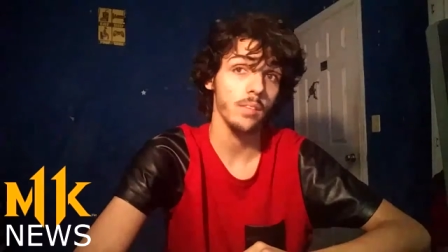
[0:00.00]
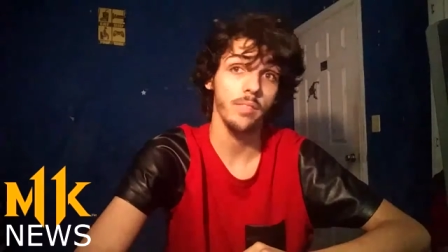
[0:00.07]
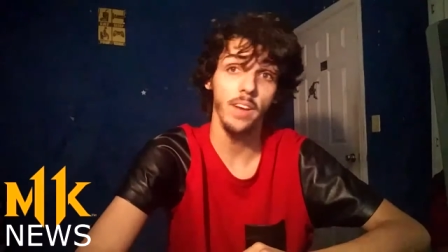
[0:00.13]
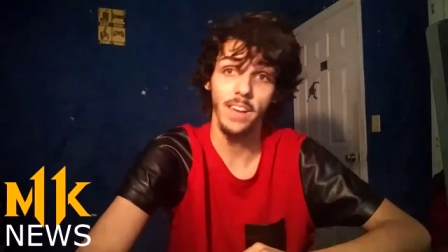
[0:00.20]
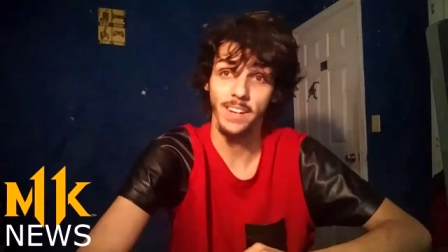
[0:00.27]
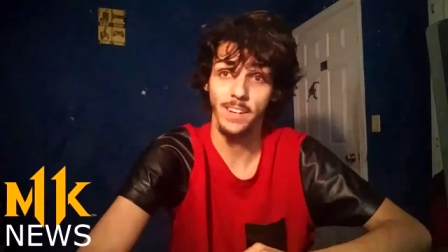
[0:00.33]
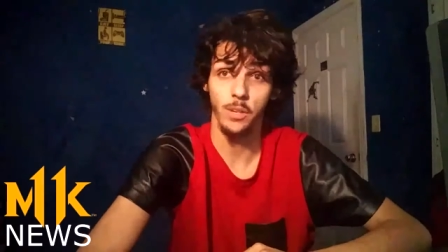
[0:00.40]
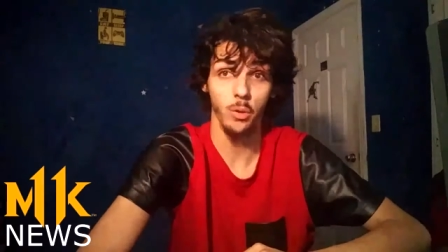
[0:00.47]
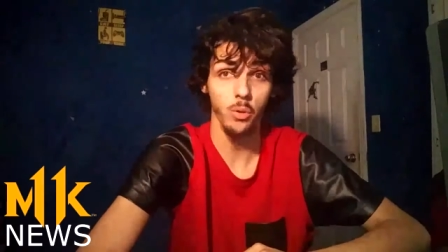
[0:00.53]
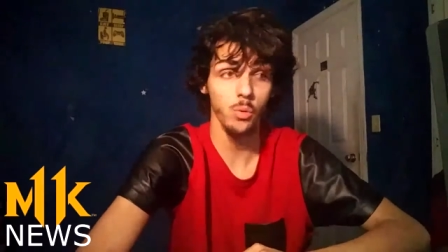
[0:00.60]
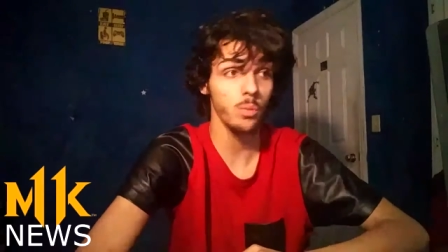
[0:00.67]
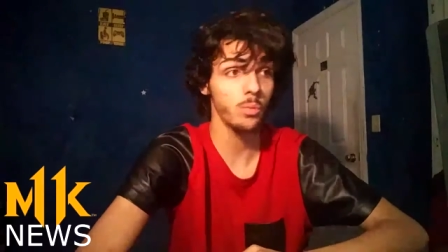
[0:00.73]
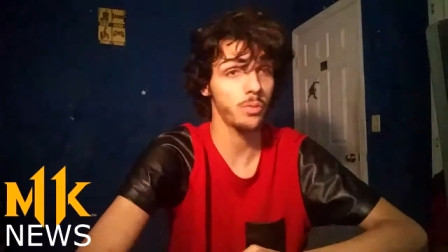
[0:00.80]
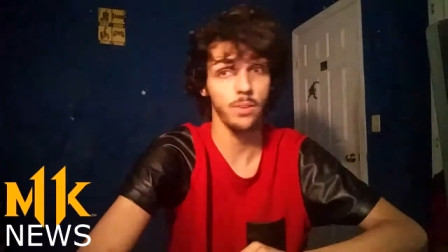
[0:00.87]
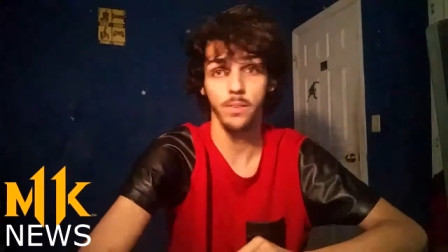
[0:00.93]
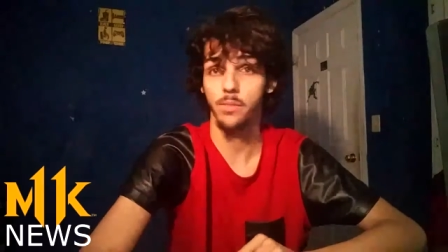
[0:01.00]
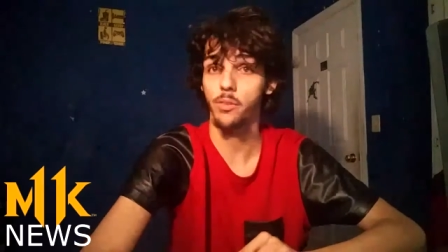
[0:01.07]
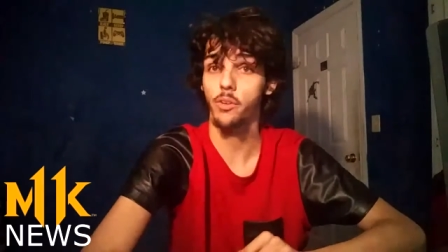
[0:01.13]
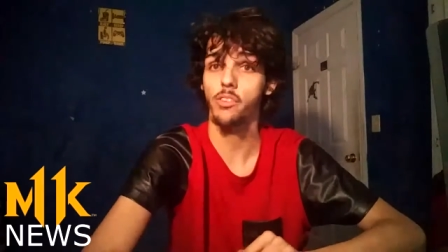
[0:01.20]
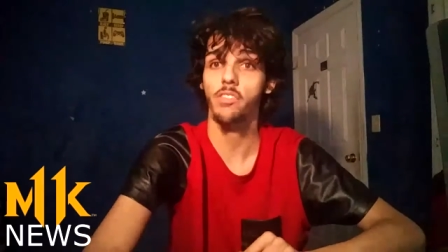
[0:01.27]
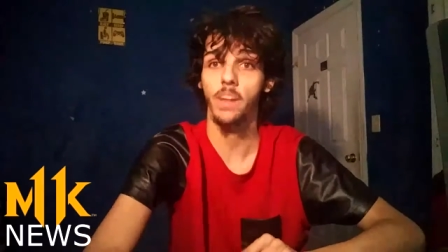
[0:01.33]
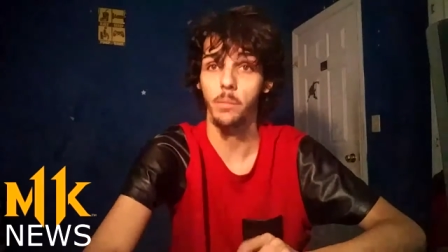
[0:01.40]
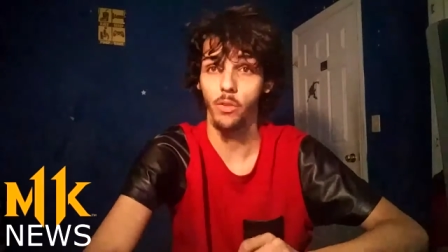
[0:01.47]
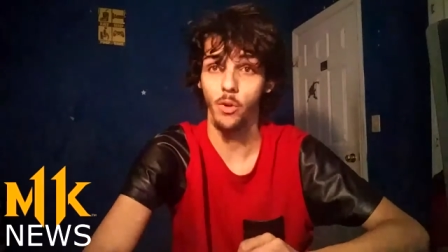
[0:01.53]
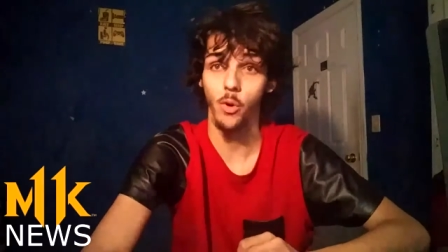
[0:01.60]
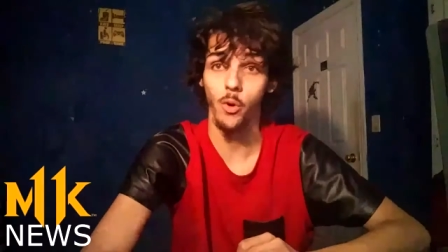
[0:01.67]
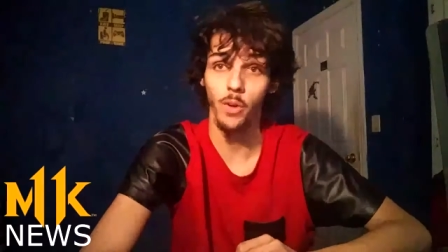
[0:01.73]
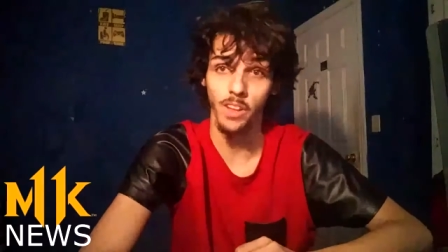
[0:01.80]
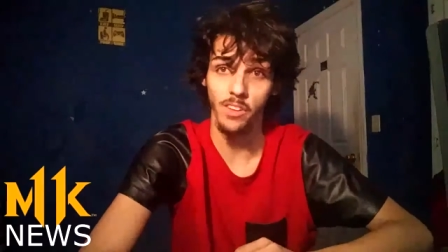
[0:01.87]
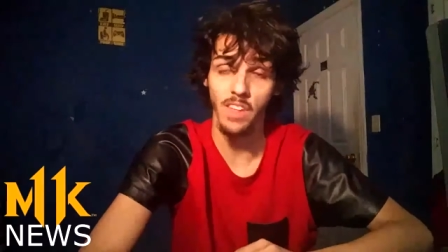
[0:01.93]
If I do, first thing I'm
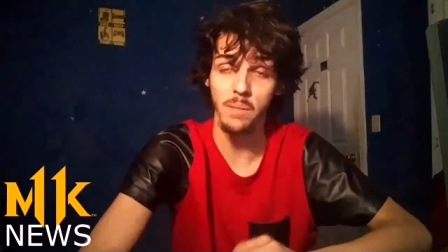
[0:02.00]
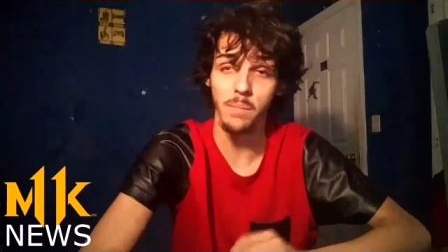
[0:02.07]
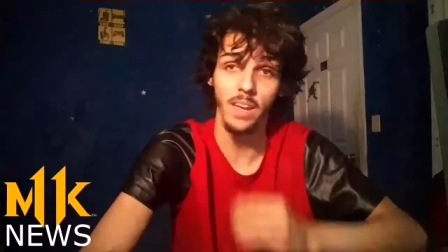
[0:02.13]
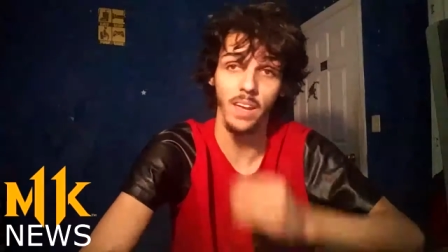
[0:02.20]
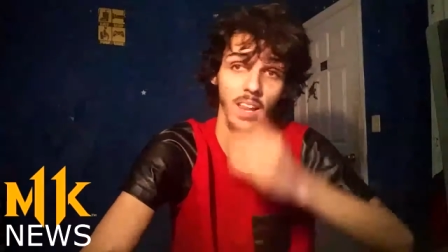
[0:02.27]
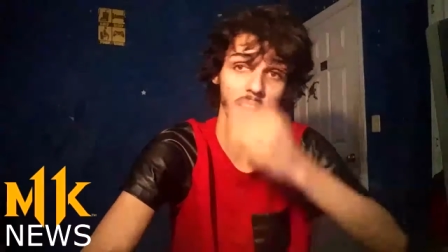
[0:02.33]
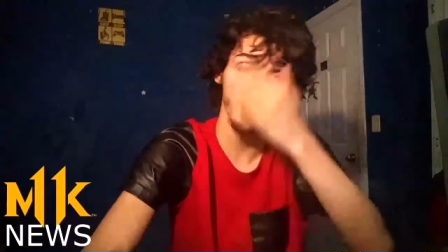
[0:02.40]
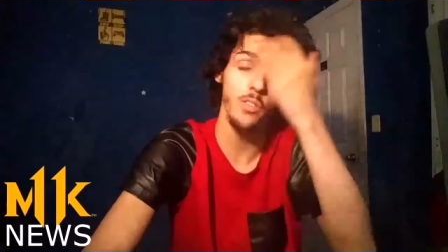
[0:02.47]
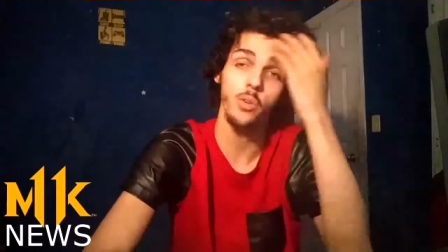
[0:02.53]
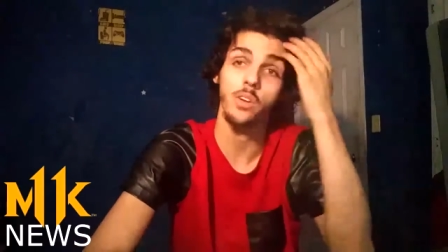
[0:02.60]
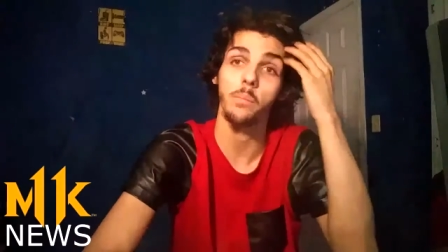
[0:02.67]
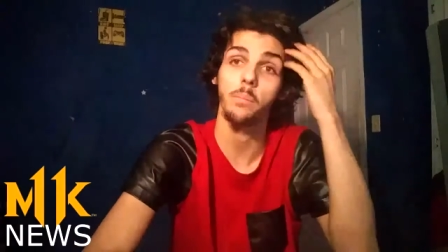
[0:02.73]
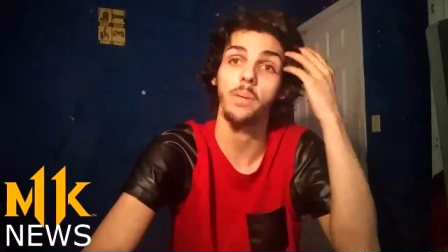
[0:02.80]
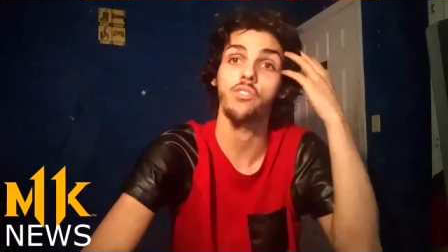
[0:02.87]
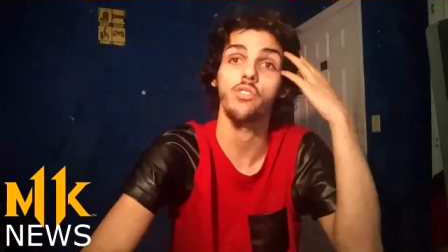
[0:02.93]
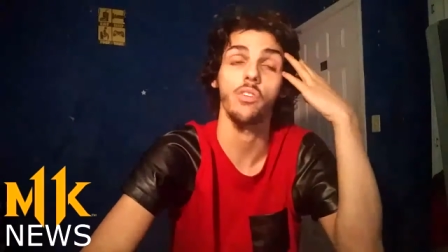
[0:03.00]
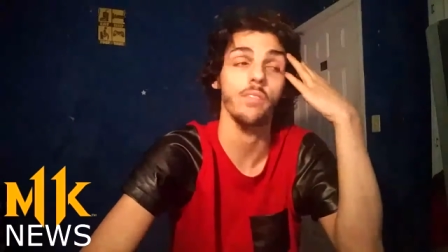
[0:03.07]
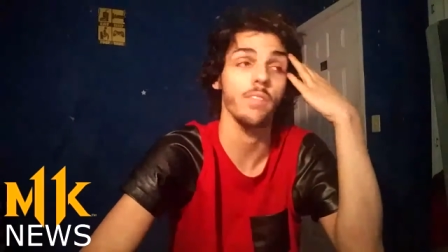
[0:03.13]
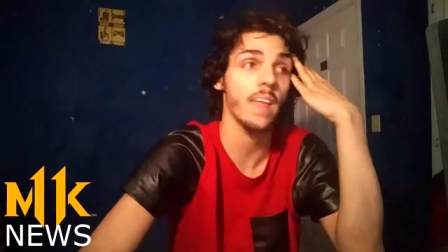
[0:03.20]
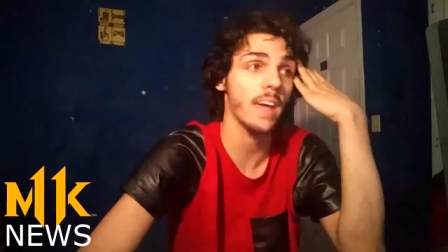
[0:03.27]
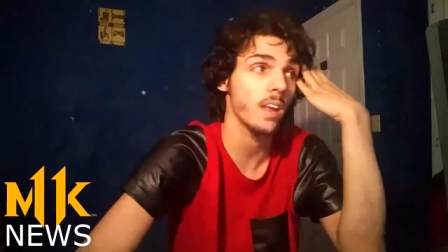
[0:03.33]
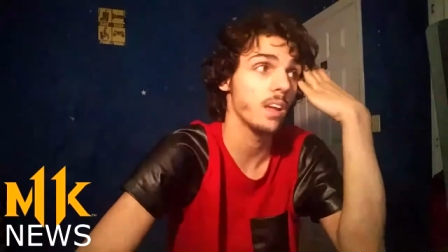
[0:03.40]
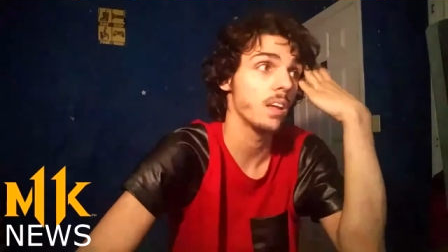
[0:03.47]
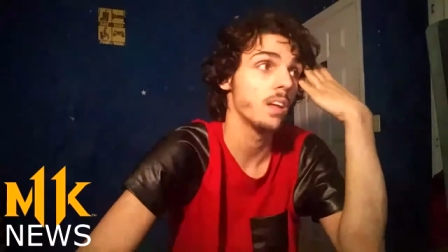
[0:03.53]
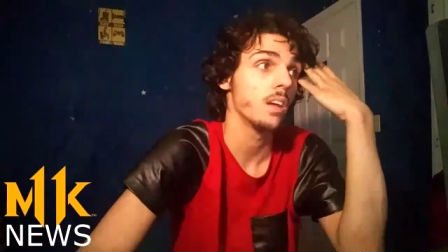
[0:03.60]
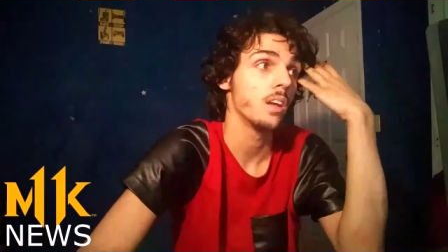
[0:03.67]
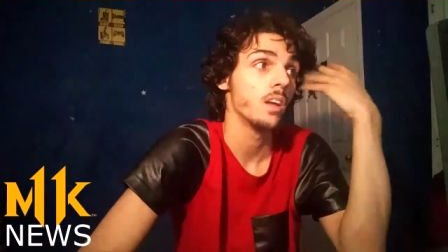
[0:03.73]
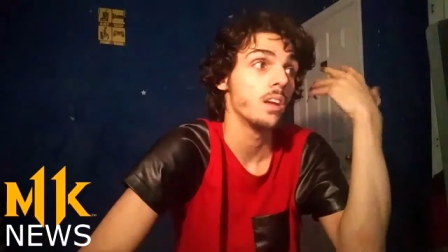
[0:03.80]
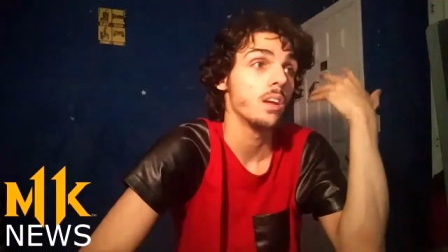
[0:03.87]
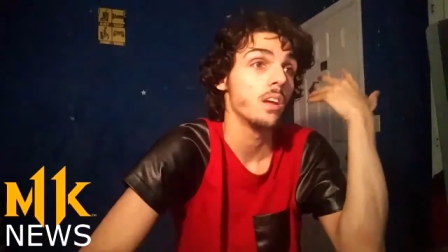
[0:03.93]
recording is MK11. You can be sure of that.
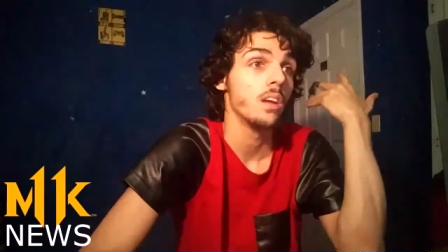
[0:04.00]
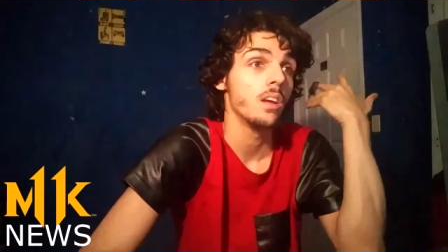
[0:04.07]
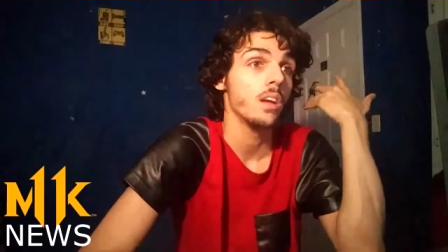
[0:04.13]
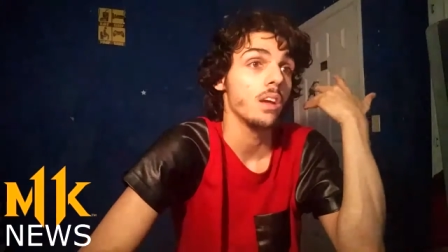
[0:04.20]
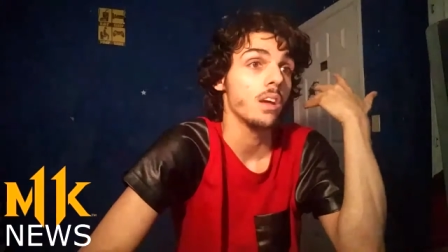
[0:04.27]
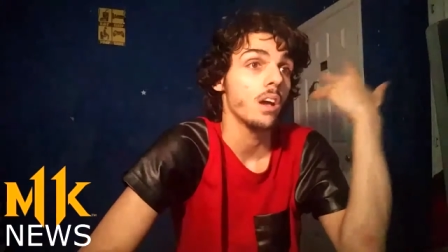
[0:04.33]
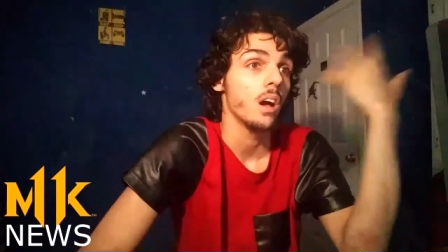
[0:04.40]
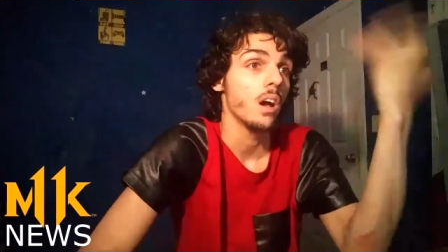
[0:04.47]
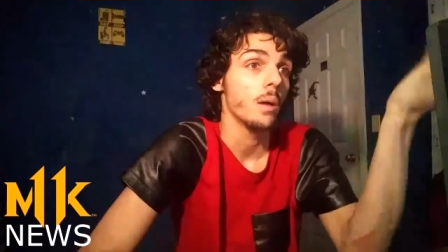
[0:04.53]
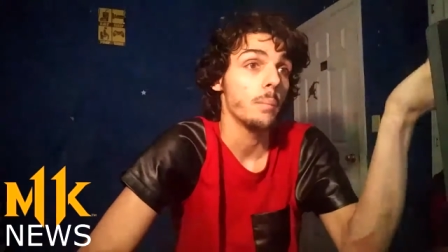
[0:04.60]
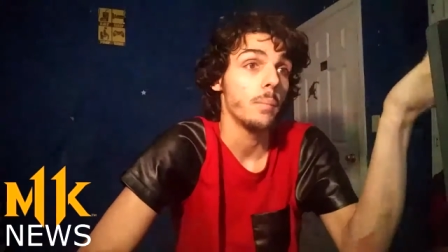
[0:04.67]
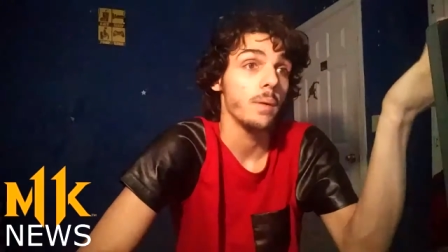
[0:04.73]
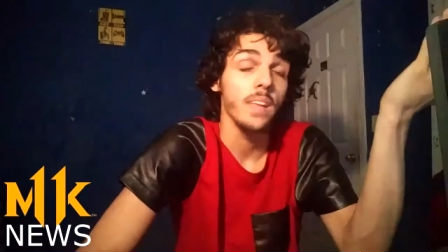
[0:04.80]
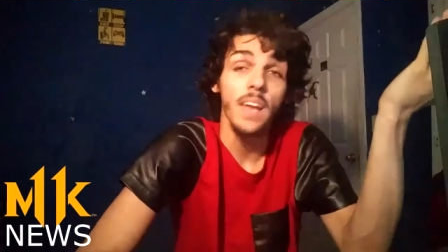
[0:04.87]
Uh, but